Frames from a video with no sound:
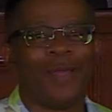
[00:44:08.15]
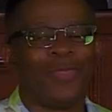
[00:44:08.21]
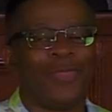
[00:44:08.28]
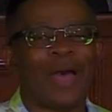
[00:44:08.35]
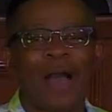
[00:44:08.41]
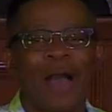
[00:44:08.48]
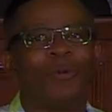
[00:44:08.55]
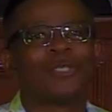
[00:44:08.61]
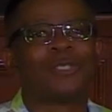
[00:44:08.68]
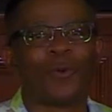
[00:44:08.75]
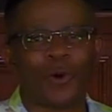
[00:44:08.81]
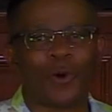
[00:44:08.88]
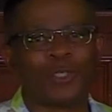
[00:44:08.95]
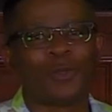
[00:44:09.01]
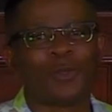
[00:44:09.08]
That was
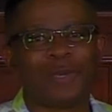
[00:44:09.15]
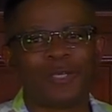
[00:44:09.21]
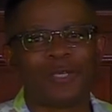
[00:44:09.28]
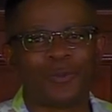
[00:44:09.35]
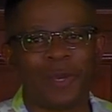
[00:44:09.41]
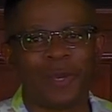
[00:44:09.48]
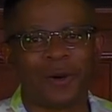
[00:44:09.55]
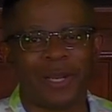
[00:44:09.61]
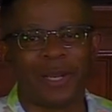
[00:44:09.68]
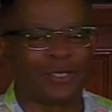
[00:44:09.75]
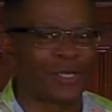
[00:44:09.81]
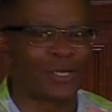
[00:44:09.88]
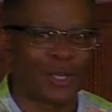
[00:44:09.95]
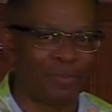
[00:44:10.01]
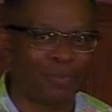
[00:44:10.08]
a worship
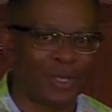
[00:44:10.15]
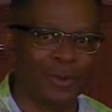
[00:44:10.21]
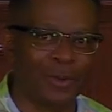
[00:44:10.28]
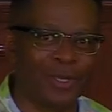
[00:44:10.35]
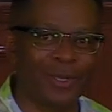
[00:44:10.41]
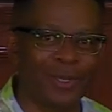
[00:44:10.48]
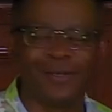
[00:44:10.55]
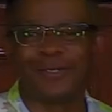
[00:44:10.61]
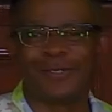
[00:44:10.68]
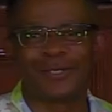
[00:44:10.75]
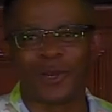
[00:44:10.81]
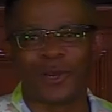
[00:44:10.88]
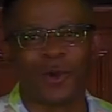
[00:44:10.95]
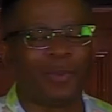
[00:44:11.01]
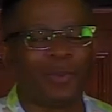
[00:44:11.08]
experience, communion,
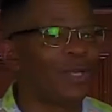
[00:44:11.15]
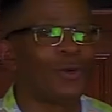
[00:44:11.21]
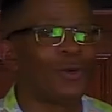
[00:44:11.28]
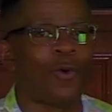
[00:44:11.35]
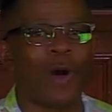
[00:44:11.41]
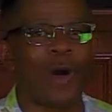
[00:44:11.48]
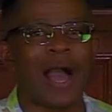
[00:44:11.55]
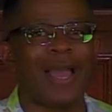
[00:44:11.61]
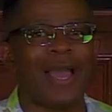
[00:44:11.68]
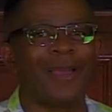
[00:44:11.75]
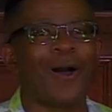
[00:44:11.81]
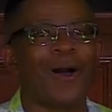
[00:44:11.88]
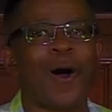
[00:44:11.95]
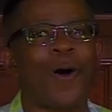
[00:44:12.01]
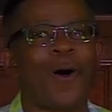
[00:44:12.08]
sermon,
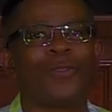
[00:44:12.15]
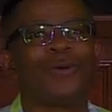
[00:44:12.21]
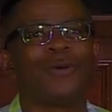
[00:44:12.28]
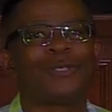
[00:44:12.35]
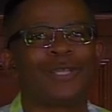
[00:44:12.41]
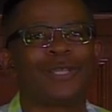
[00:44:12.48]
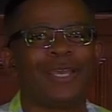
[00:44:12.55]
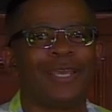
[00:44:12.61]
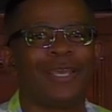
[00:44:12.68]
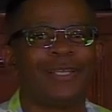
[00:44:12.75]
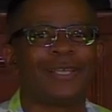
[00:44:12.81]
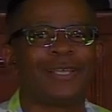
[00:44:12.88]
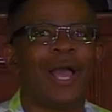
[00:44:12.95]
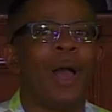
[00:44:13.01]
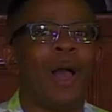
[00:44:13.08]
choir, all those
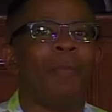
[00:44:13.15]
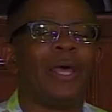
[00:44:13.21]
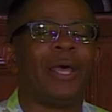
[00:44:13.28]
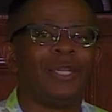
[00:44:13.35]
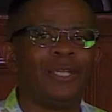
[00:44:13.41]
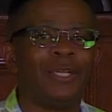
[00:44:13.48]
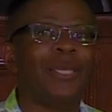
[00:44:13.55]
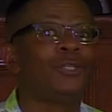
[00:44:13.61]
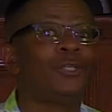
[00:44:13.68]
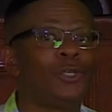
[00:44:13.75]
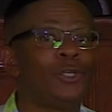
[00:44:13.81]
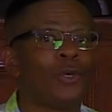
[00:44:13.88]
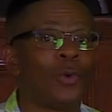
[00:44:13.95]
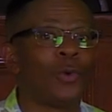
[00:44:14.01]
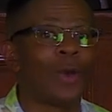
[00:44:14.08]
things. But
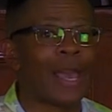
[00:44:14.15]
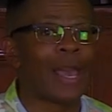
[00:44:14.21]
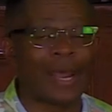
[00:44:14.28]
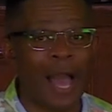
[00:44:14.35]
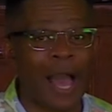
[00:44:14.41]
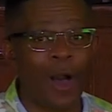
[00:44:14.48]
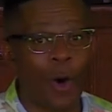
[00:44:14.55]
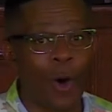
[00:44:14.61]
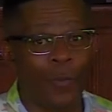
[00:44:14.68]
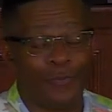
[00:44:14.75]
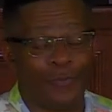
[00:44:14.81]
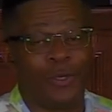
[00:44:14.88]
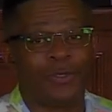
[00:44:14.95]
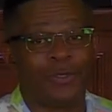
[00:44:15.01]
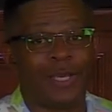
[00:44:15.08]
did you, and I
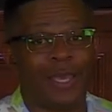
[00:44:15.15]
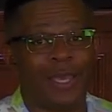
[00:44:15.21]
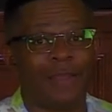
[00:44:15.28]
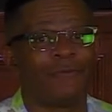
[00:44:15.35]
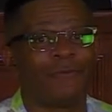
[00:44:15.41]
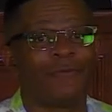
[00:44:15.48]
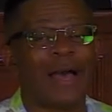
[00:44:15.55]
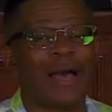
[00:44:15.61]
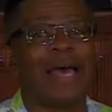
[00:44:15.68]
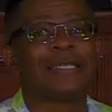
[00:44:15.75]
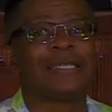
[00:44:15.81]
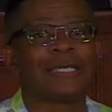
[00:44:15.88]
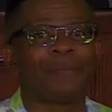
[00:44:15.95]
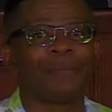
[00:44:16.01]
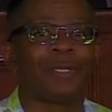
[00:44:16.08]
hope you did,
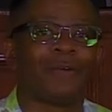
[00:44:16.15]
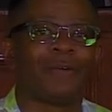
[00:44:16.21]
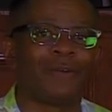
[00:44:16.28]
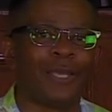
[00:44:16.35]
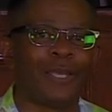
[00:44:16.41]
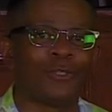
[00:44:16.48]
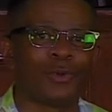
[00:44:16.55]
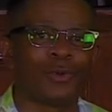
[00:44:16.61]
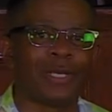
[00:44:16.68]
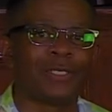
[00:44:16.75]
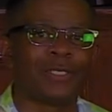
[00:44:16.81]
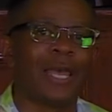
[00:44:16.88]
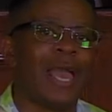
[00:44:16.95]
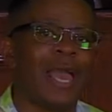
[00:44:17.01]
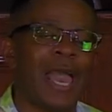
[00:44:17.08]
find something of
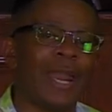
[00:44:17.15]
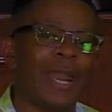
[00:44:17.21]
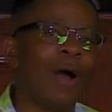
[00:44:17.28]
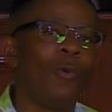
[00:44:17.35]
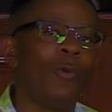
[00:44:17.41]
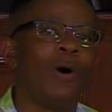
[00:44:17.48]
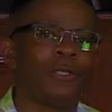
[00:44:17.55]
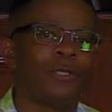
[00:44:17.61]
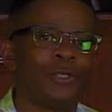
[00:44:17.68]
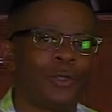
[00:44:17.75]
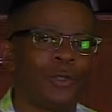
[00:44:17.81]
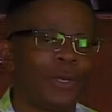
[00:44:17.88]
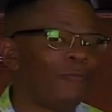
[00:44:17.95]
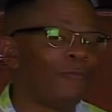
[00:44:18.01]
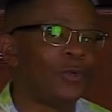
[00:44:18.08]
interest? And I want
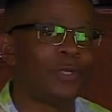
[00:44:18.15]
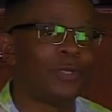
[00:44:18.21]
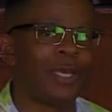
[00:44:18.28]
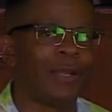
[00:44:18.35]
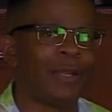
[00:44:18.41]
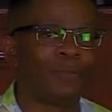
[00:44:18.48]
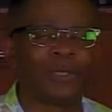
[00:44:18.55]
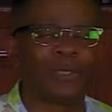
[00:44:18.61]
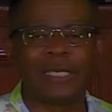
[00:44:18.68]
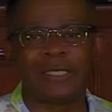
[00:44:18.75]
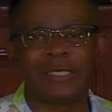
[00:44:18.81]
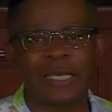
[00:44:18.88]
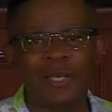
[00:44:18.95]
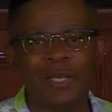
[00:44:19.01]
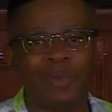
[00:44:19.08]
you, if you did,
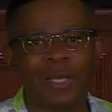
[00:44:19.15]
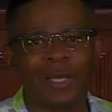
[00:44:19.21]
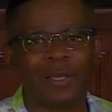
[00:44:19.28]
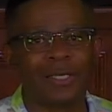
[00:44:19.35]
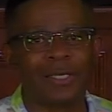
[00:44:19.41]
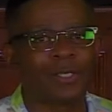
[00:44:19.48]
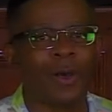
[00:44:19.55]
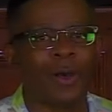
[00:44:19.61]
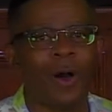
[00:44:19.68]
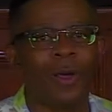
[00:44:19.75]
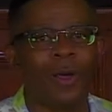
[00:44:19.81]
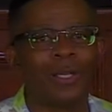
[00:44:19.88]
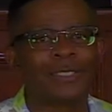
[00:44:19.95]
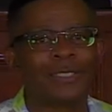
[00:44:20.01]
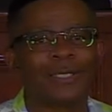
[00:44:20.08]
please email us,
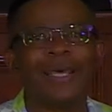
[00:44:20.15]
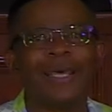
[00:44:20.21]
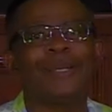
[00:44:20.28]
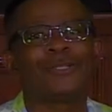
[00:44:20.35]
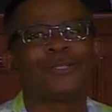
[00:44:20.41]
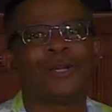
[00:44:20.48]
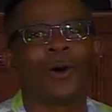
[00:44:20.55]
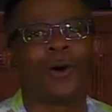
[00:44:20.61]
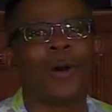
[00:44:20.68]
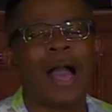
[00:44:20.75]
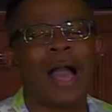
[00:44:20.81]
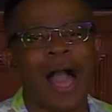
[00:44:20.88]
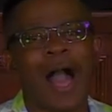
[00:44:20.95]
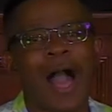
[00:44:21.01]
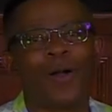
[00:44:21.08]
call us, let us know
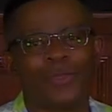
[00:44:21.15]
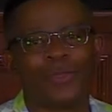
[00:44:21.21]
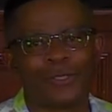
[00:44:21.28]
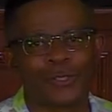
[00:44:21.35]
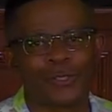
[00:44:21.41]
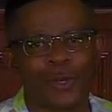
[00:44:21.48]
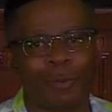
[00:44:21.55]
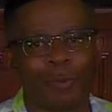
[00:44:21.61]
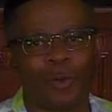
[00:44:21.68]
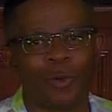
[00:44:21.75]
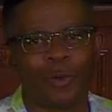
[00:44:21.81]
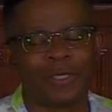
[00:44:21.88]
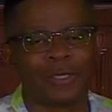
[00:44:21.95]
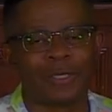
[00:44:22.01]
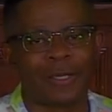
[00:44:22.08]
how this sermon was